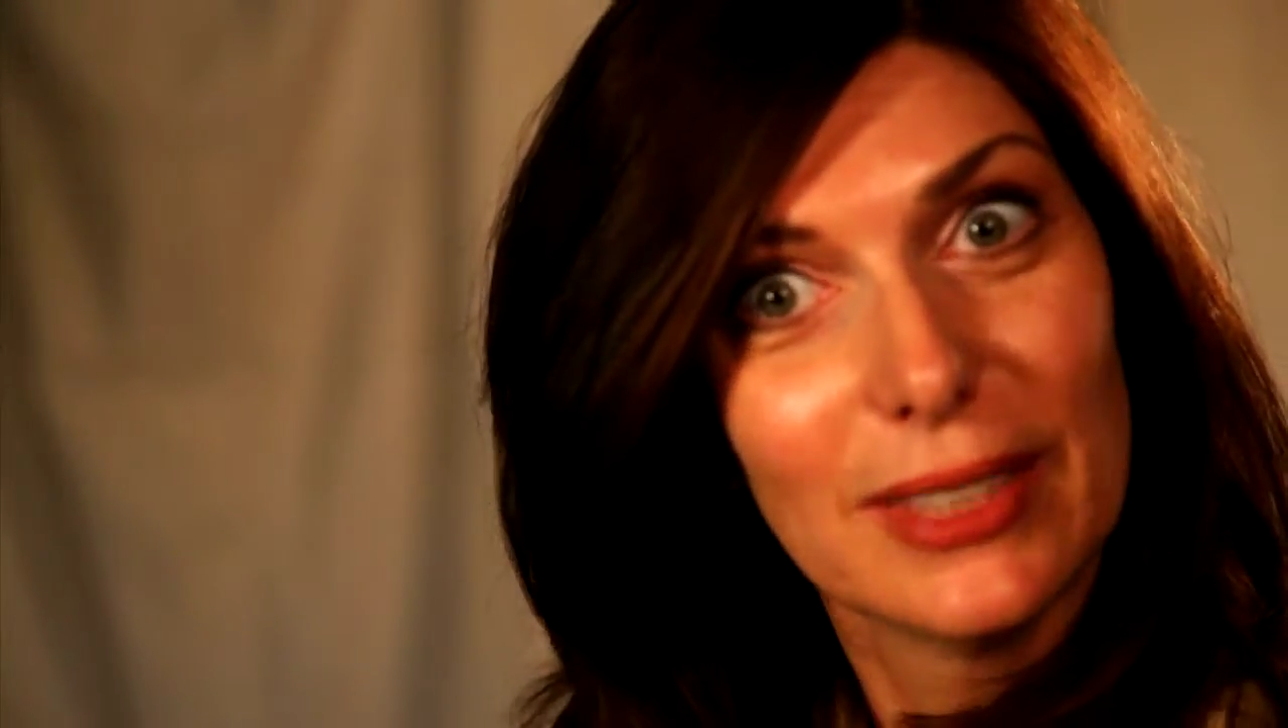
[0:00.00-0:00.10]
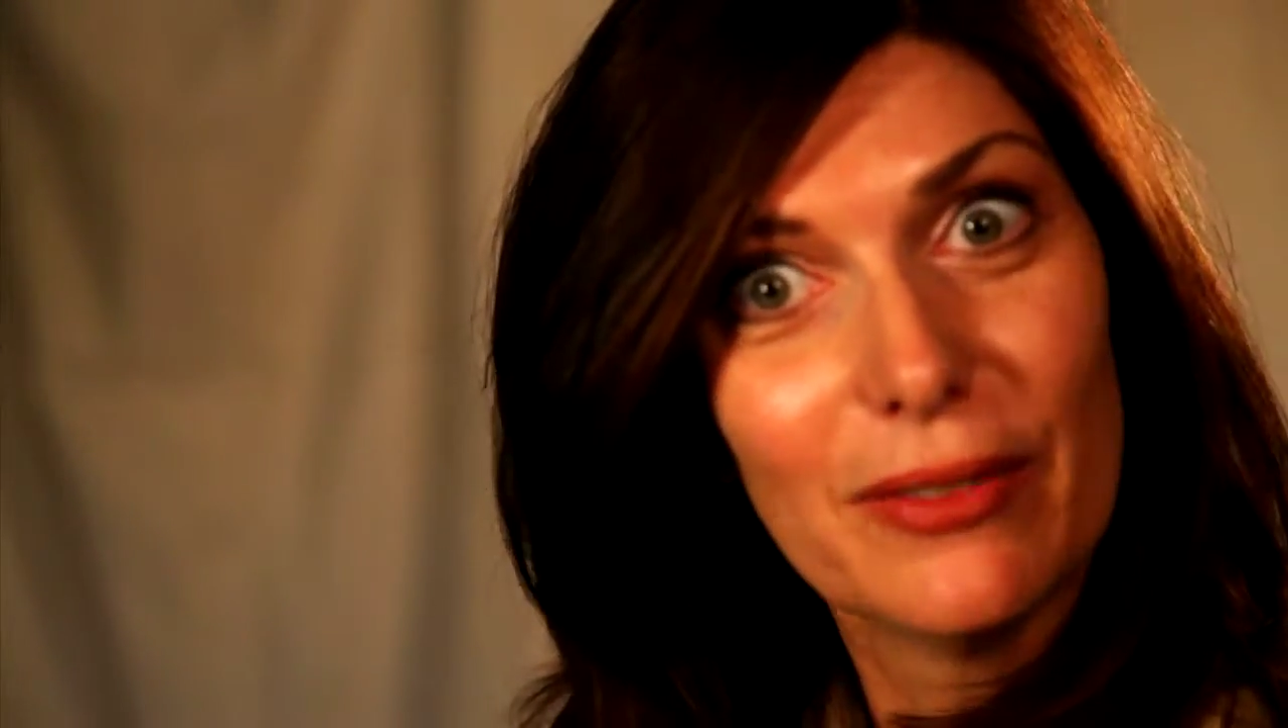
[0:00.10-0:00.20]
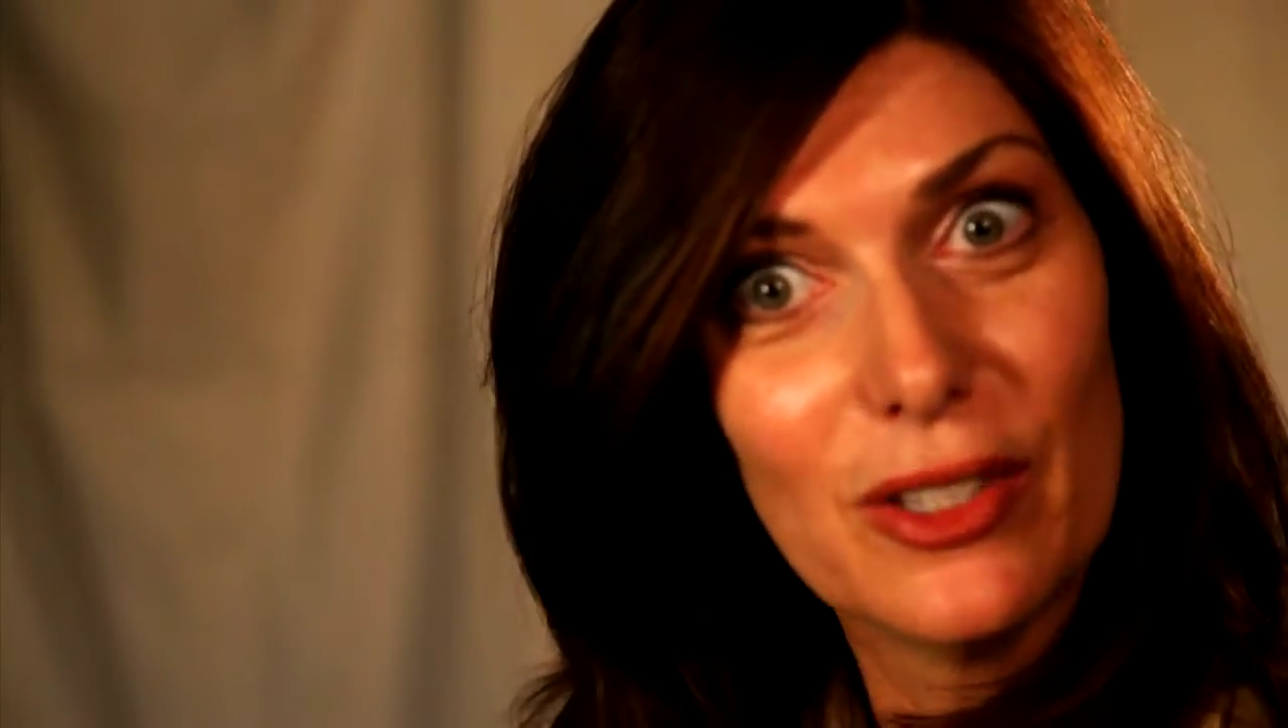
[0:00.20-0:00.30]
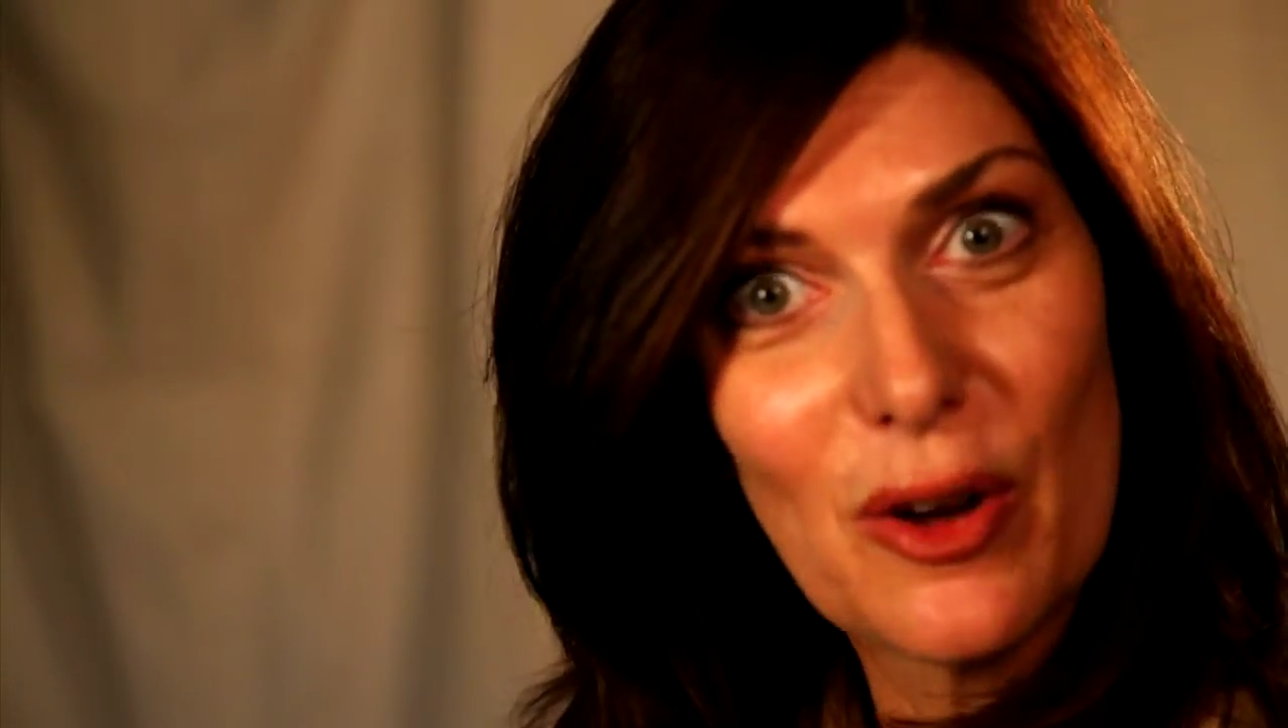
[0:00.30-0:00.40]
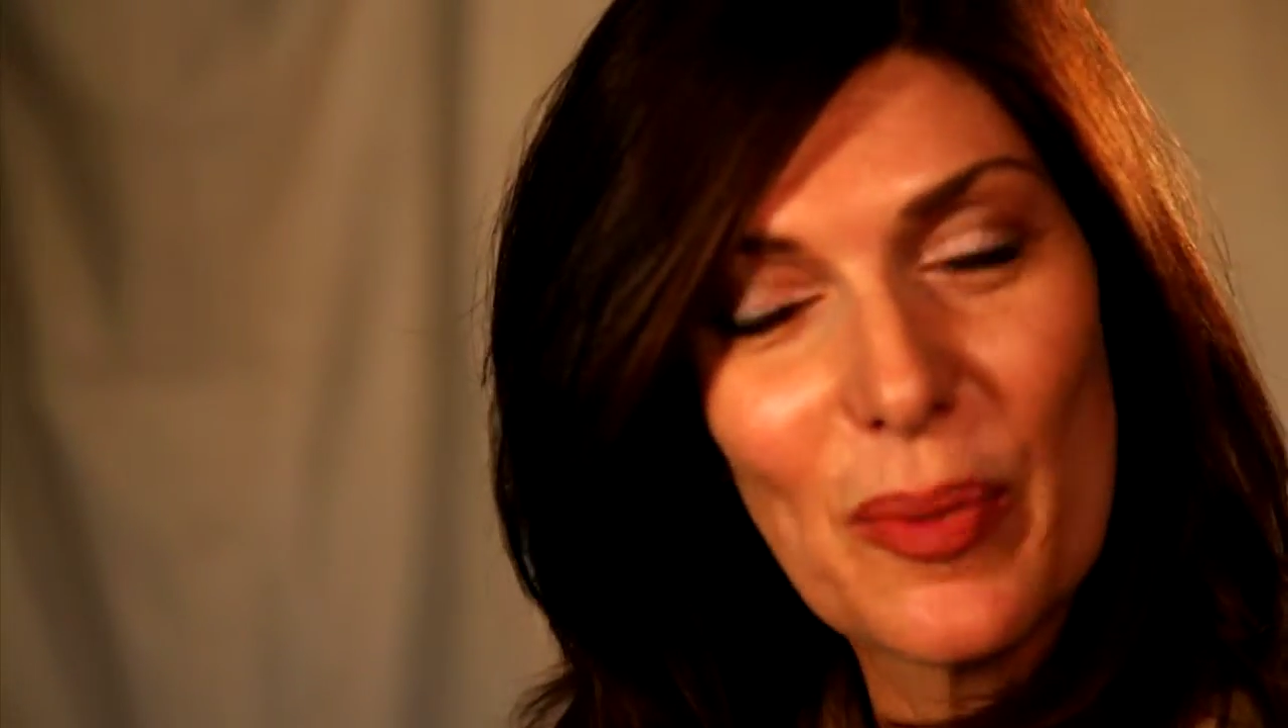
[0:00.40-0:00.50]

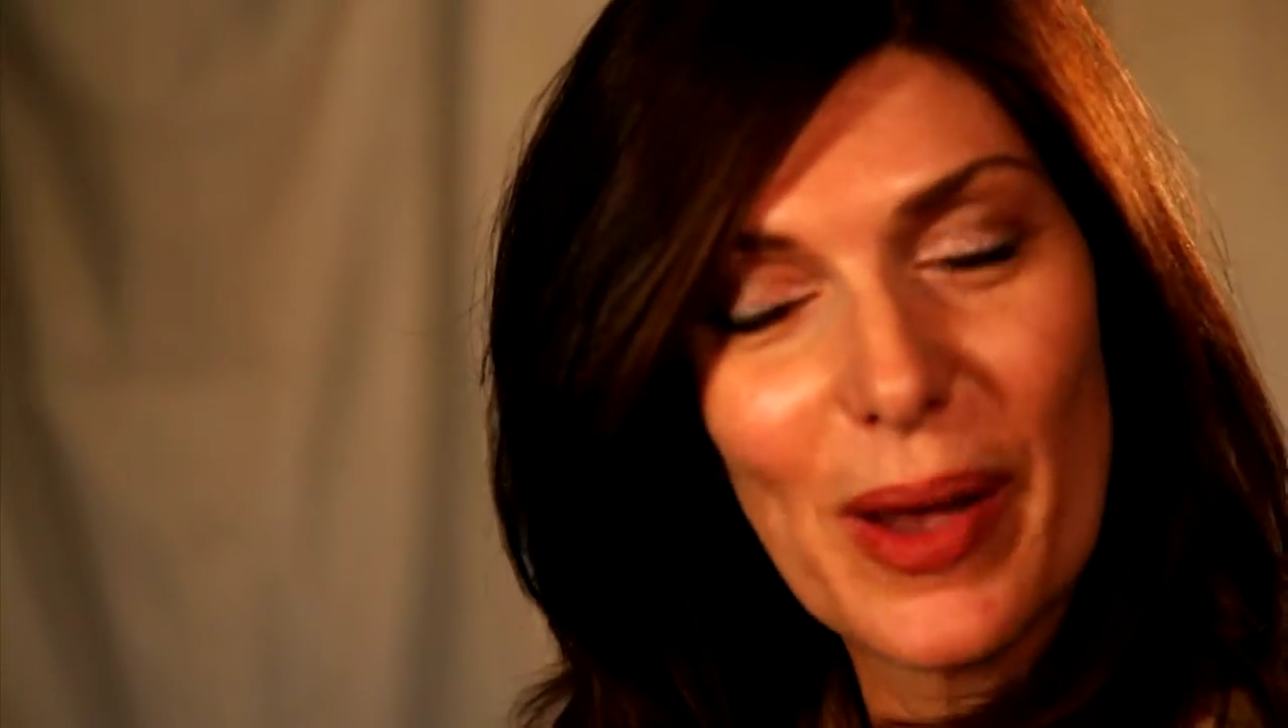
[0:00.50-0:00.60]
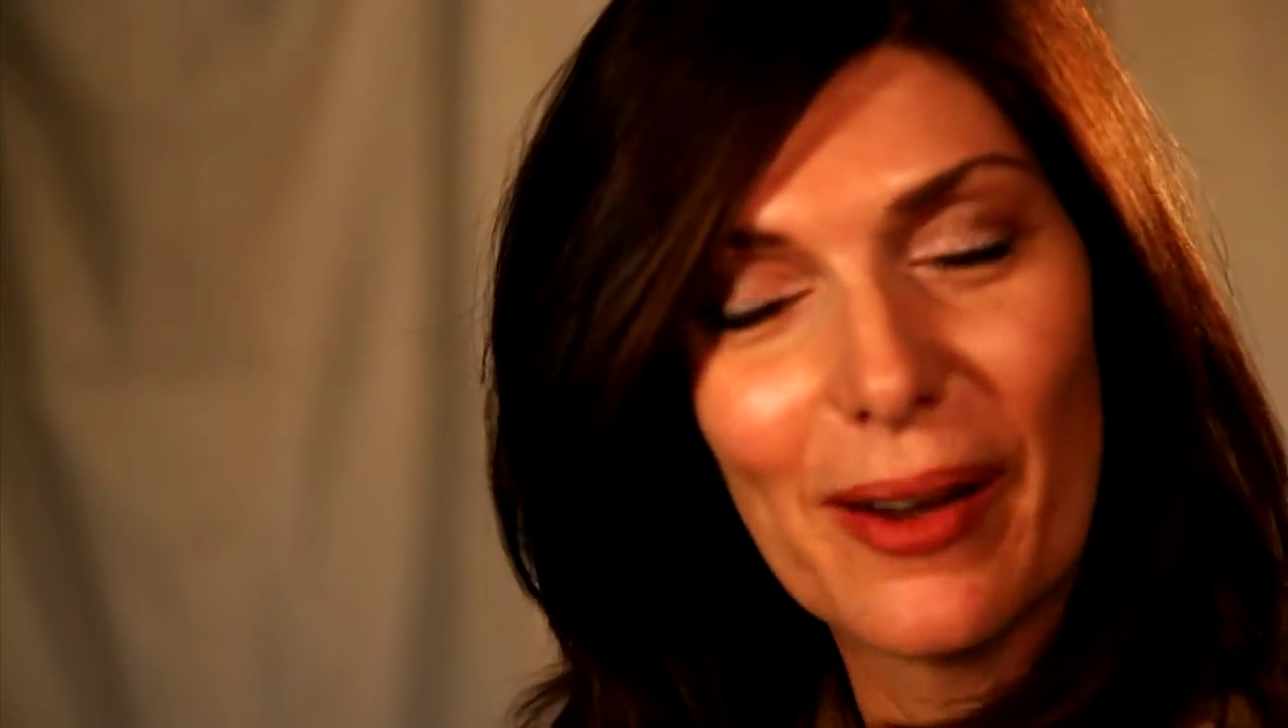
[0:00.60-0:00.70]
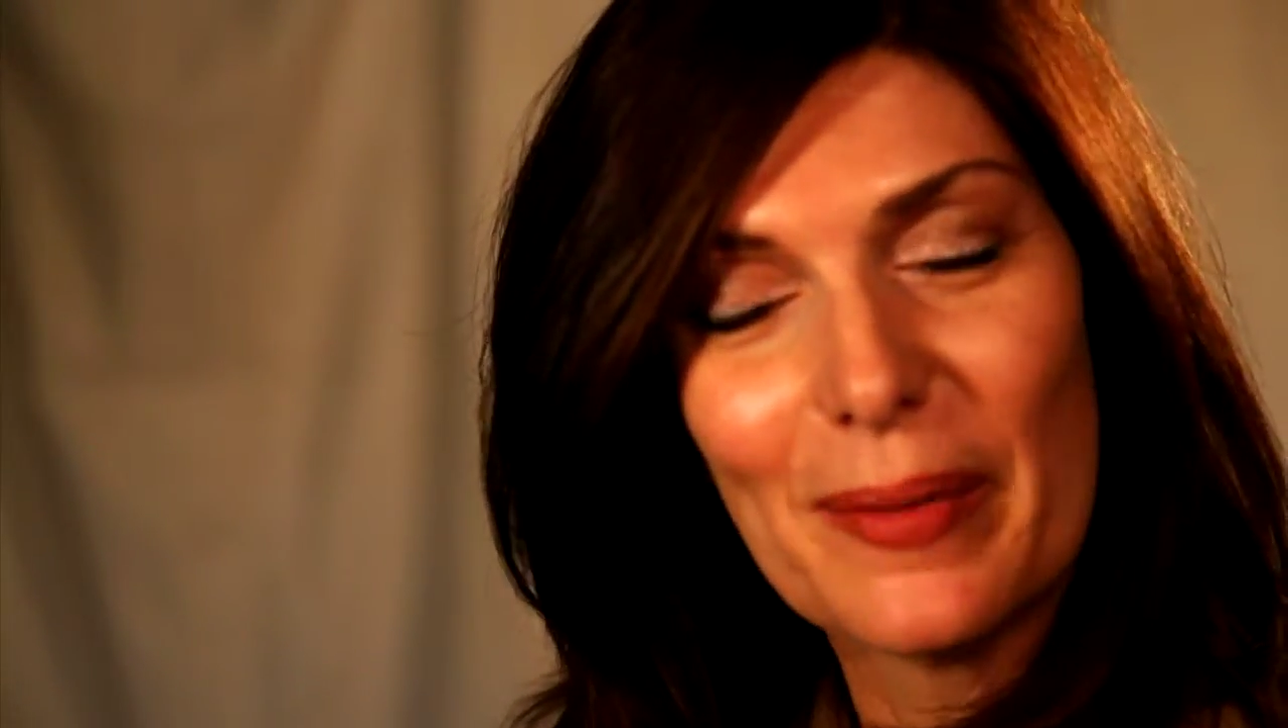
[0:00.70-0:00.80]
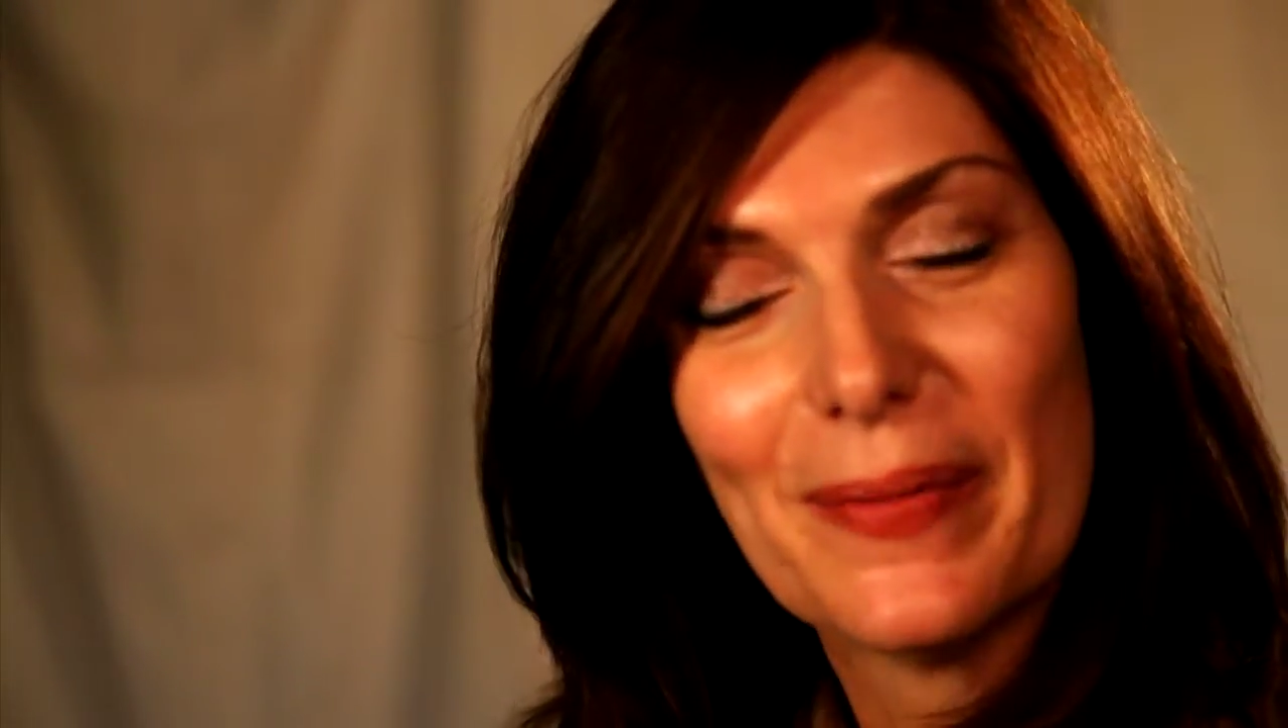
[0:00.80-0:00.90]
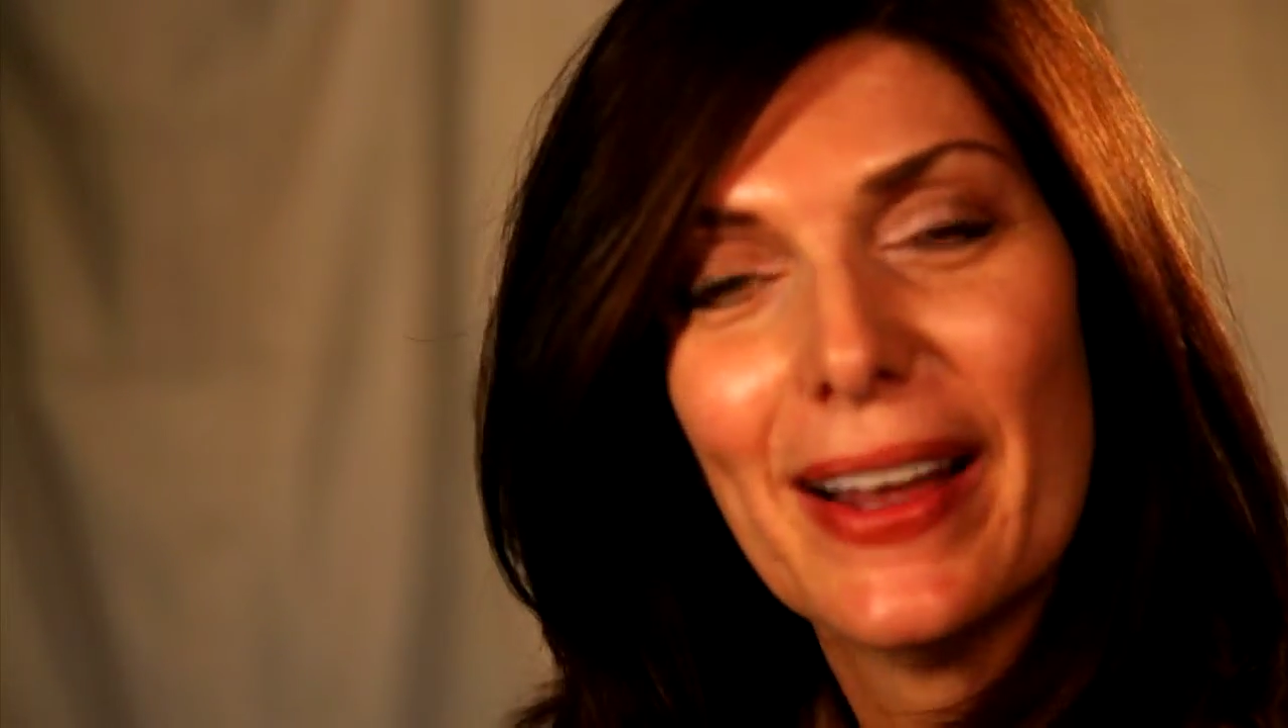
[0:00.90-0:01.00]
even know
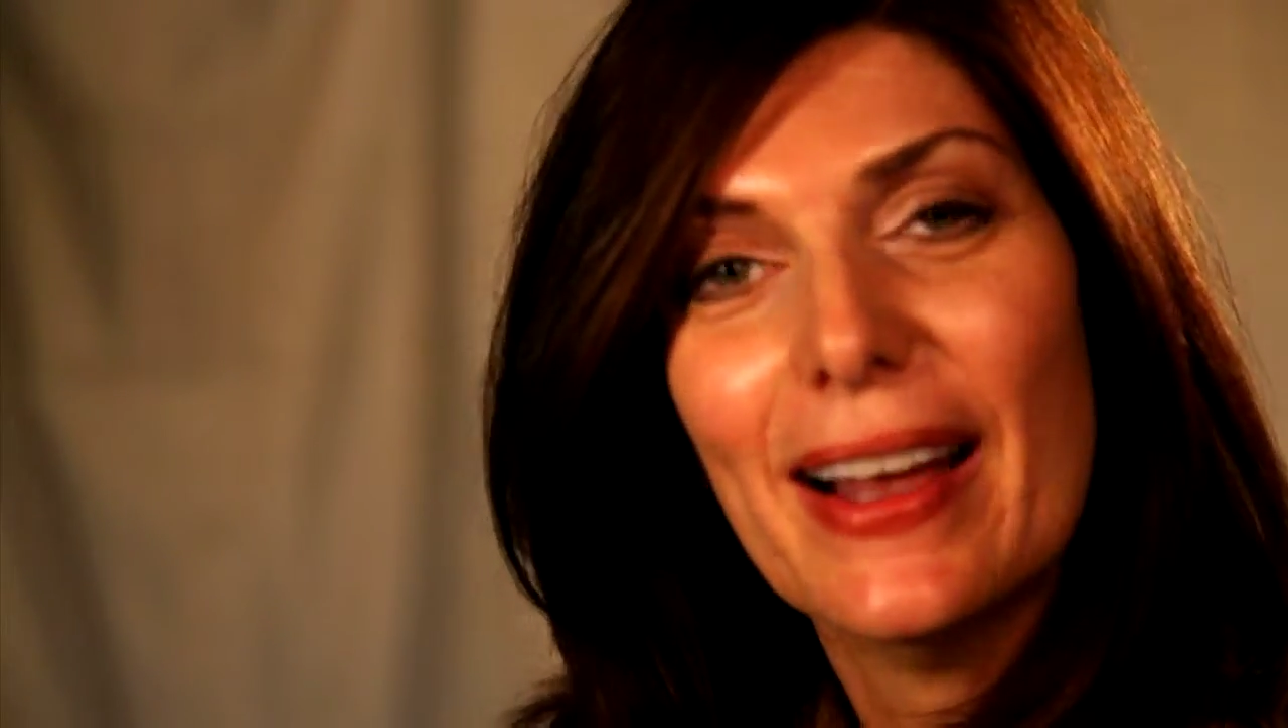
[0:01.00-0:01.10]
about.